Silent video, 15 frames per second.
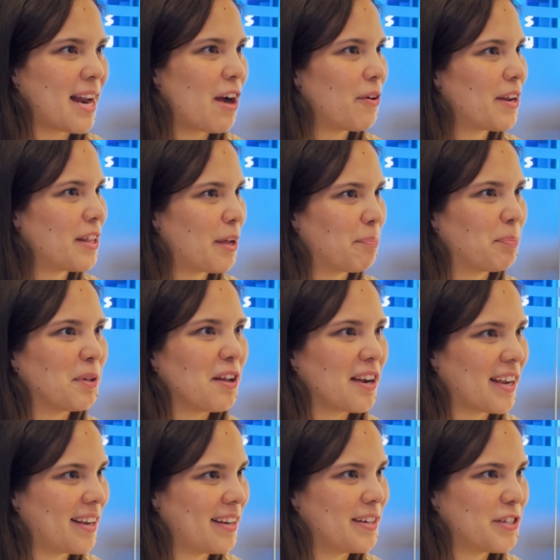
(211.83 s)
how can they plug
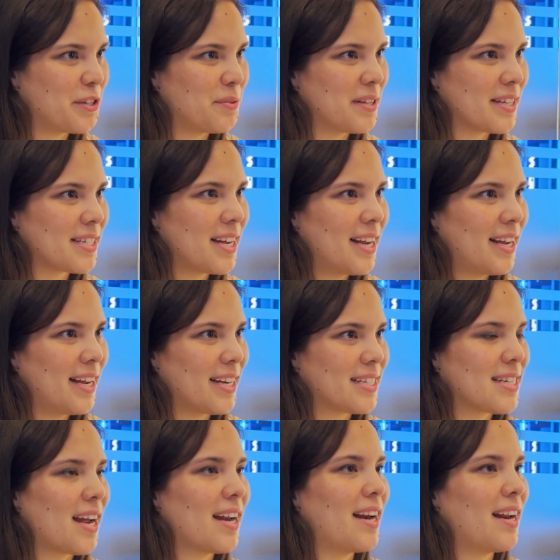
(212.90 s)
into this
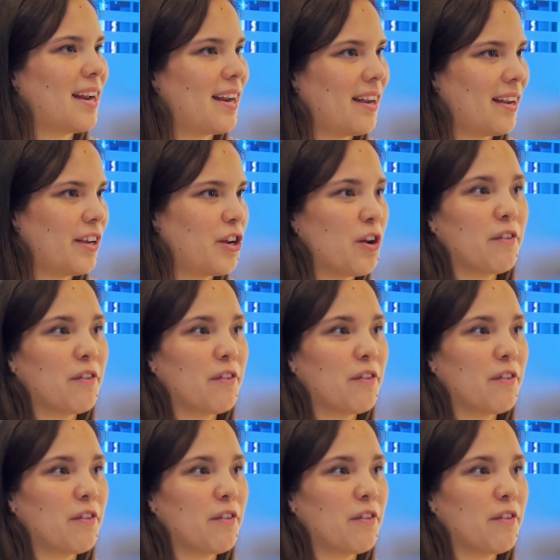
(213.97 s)
exciting